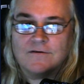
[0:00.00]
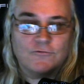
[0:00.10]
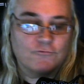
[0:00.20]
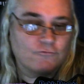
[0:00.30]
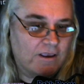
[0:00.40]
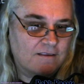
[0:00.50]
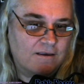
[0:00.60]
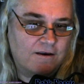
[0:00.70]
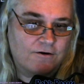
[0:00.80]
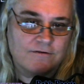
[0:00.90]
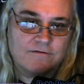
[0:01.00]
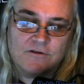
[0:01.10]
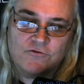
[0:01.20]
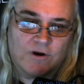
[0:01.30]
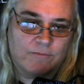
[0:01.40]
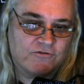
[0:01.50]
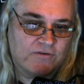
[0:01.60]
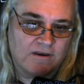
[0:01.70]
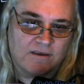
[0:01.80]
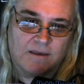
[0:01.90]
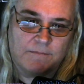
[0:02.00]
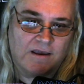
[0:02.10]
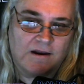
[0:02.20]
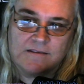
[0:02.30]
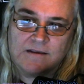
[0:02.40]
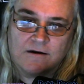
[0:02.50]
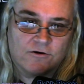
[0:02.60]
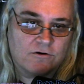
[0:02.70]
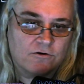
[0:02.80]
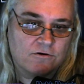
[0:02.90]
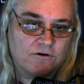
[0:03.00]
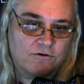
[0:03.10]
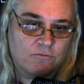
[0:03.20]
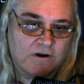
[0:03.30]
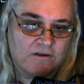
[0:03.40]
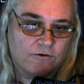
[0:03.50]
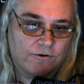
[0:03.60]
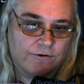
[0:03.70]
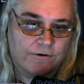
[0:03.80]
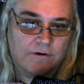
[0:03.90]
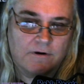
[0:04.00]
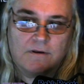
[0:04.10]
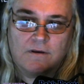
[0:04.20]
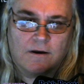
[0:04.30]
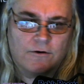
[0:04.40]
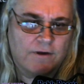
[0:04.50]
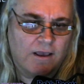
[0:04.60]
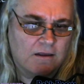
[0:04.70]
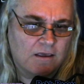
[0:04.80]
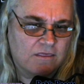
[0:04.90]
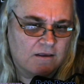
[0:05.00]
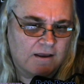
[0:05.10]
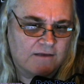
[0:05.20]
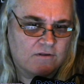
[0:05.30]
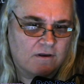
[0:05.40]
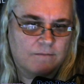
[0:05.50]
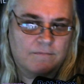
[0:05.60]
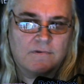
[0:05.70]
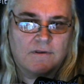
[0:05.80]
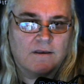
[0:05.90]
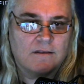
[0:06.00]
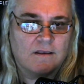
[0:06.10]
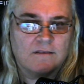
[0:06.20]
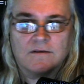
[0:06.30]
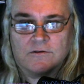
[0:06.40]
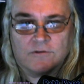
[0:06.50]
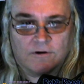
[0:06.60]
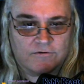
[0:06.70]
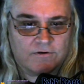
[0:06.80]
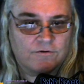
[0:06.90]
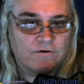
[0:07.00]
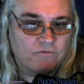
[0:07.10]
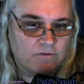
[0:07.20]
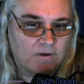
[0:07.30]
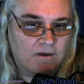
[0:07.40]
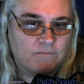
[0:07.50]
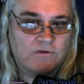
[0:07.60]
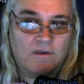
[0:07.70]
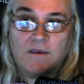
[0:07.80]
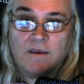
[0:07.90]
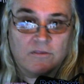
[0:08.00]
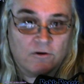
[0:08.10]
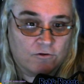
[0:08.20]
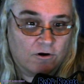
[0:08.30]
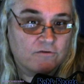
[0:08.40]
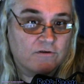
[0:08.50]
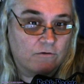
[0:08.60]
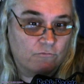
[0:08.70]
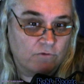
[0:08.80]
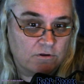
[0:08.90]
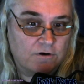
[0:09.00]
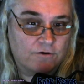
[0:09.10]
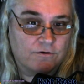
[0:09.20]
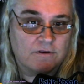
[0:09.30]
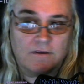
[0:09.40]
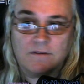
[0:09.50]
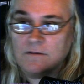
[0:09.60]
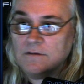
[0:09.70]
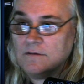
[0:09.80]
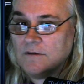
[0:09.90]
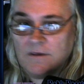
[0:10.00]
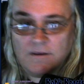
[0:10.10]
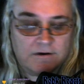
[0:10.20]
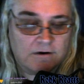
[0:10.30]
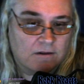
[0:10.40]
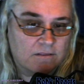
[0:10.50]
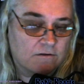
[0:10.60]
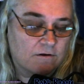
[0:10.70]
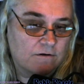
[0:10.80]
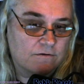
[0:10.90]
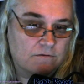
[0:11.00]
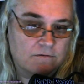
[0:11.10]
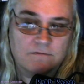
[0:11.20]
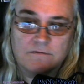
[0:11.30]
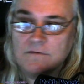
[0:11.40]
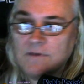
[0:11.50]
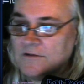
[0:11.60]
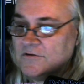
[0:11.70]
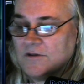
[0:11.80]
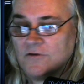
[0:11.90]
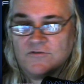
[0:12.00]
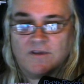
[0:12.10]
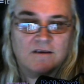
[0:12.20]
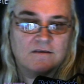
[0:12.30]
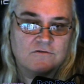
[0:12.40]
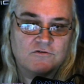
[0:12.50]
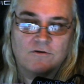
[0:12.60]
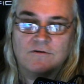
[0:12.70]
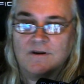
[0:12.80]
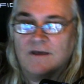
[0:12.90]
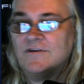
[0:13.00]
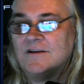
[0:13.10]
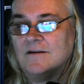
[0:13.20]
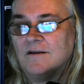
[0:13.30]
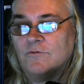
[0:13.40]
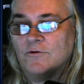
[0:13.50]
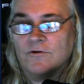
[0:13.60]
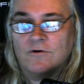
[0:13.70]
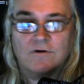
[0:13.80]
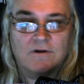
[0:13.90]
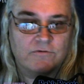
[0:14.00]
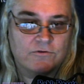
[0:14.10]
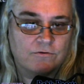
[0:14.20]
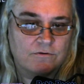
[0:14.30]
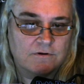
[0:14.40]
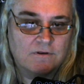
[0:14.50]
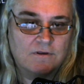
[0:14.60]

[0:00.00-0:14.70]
Great to hear the drummer sing again, man. I dug her earlier when I heard her. I heard Ali, I think, last time. And the guitars I heard a few times. And the guitar sounded really good here today. Killing it on the guitar, too. They're just outstanding show. Loving it. Love where they're going. Love what they're doing.